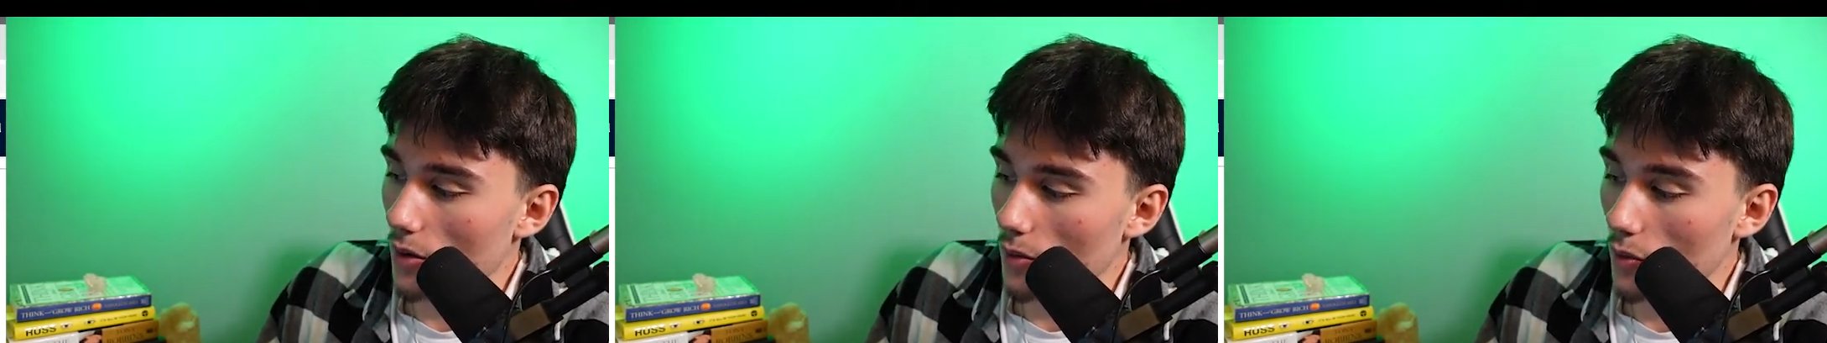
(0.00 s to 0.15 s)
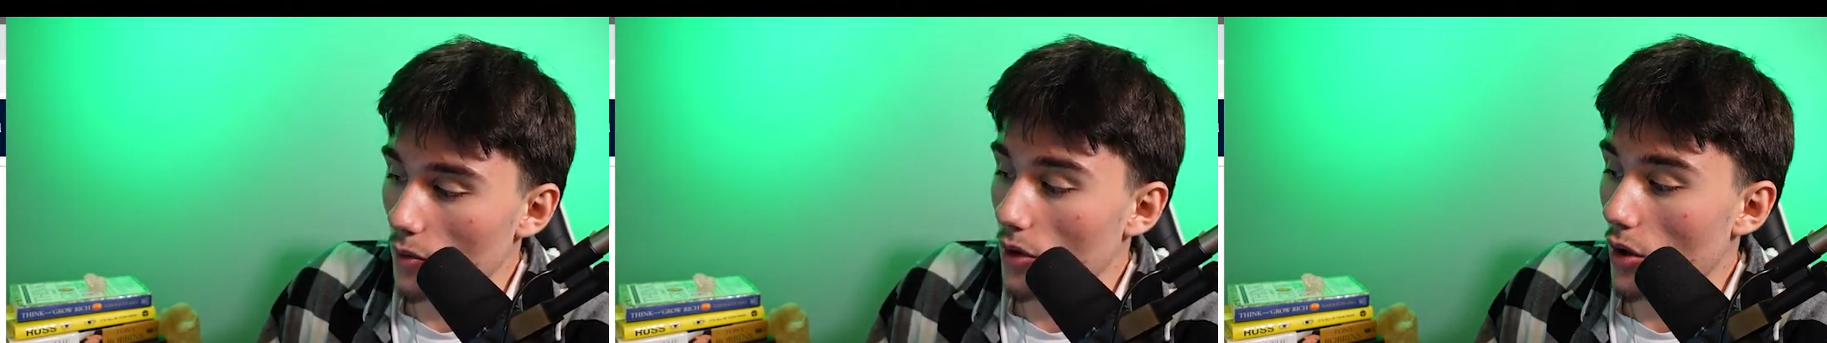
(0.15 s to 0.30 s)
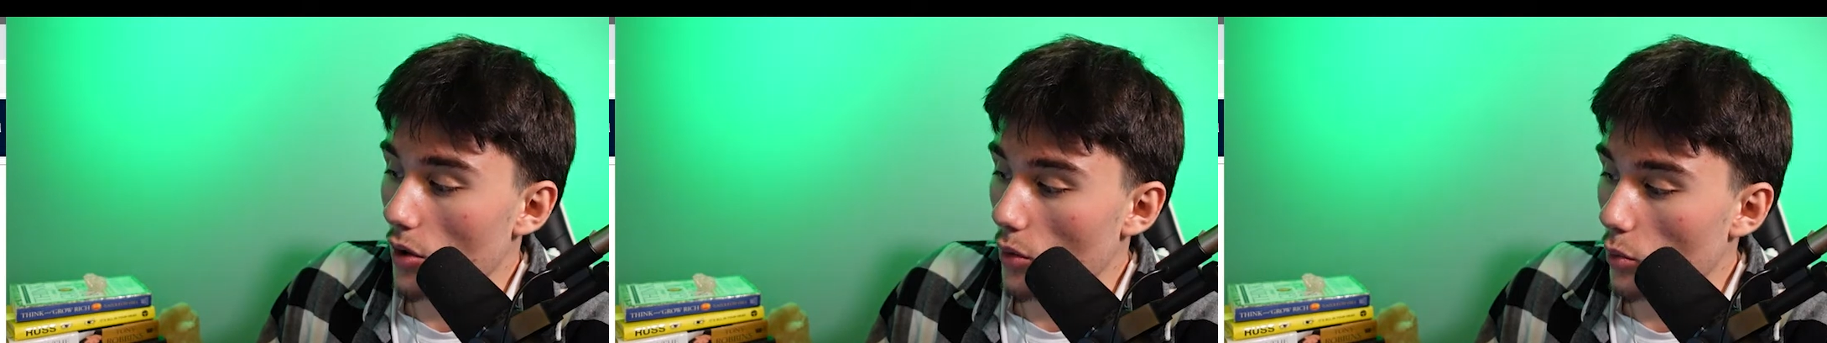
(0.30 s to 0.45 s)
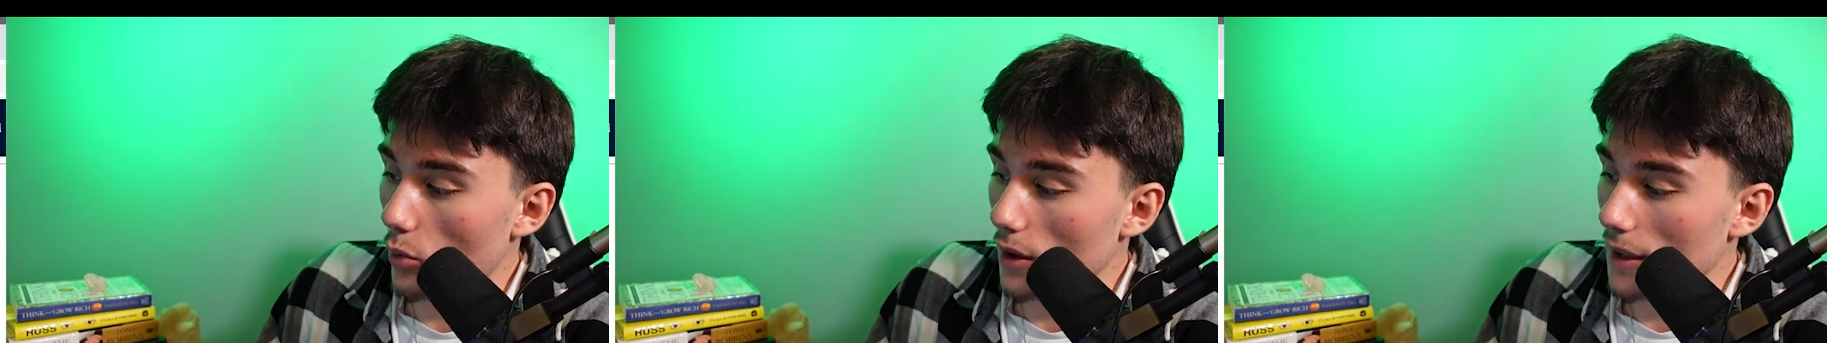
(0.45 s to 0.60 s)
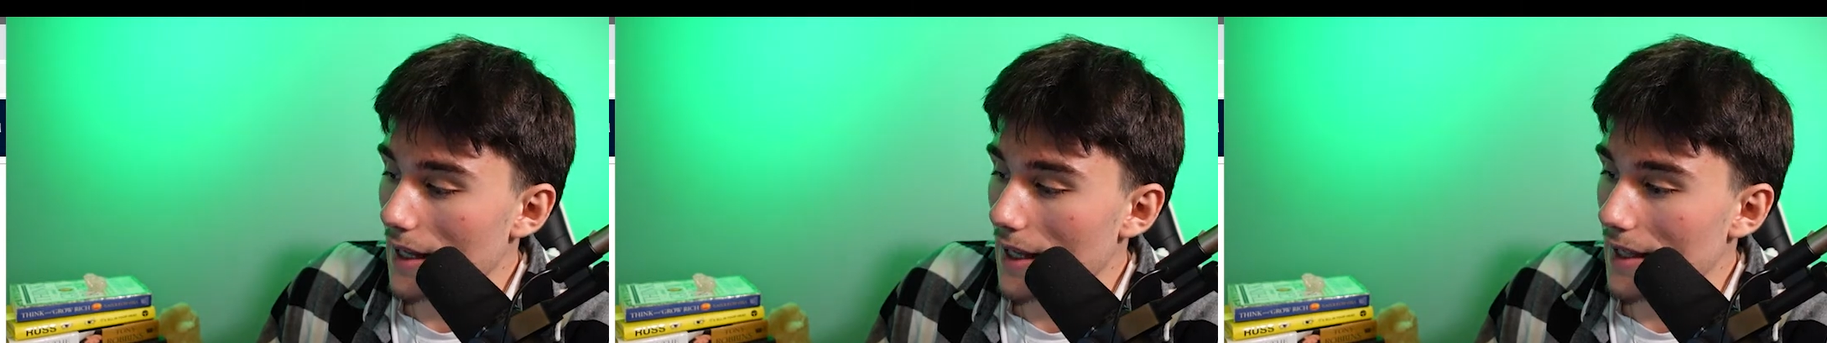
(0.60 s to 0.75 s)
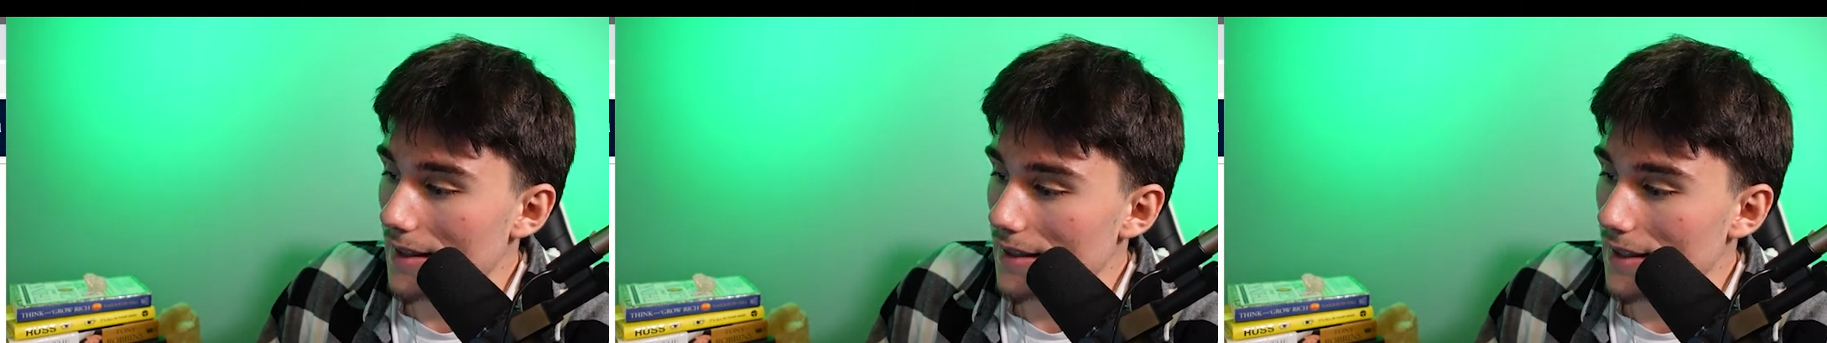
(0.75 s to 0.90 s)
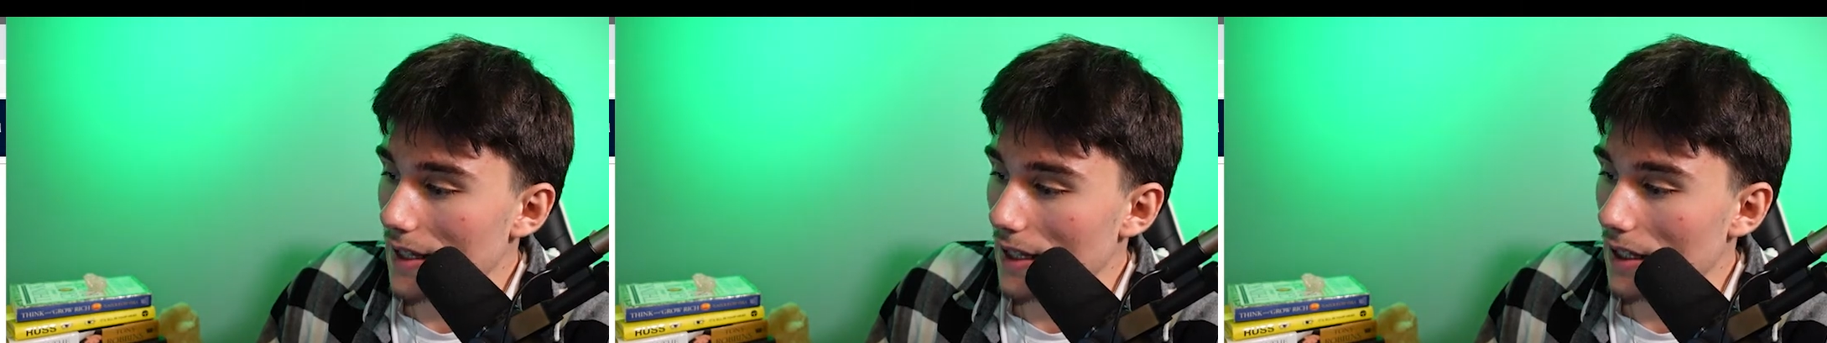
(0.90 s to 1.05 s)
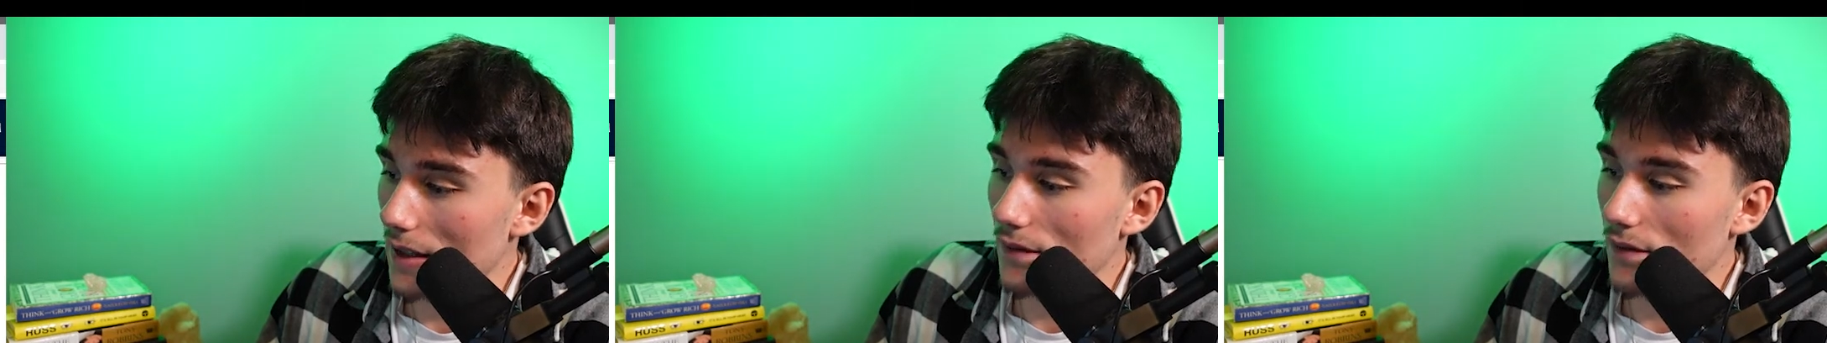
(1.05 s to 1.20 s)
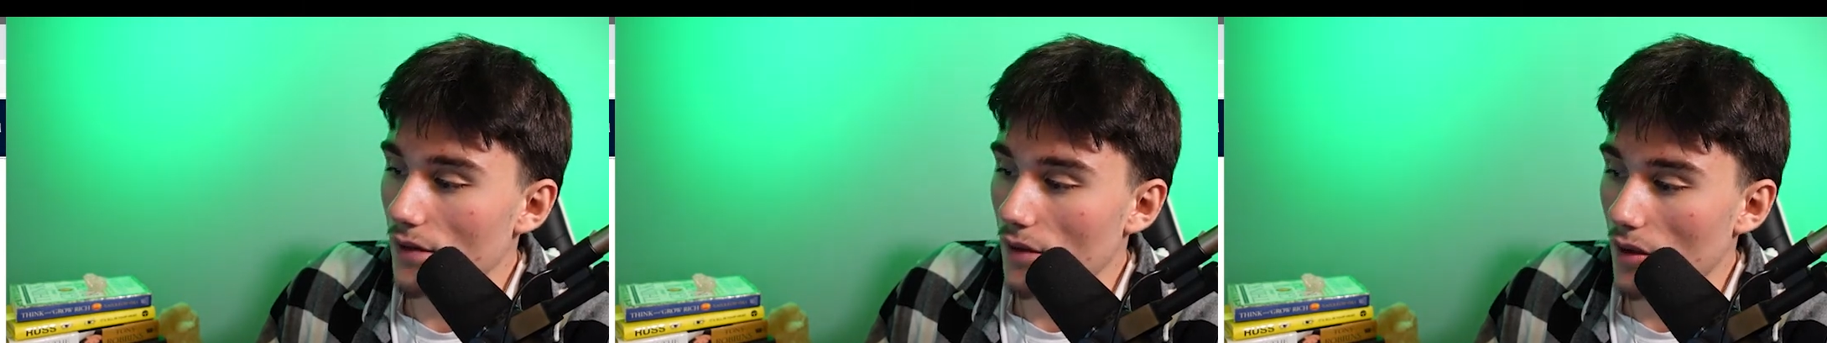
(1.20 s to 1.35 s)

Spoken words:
119 for